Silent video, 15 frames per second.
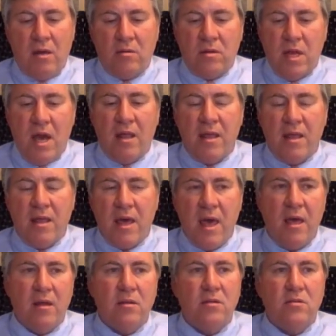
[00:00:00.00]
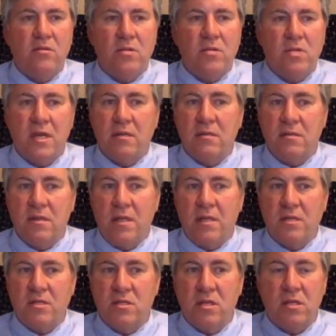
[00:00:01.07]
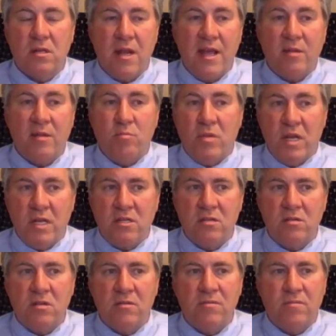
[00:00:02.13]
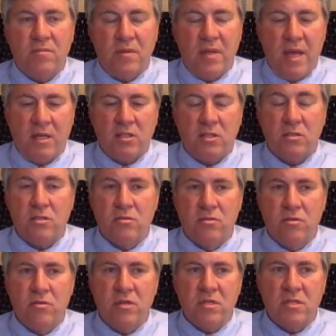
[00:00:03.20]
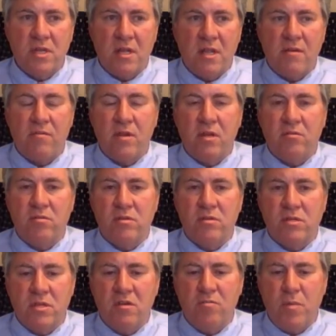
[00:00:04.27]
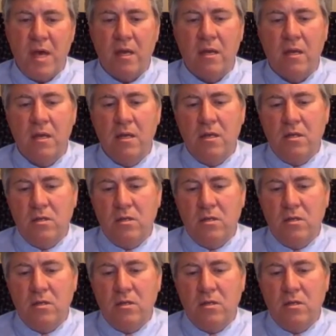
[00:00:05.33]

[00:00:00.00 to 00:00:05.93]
and on the other hand, you take certain administrative actions through the South African Reserve Bank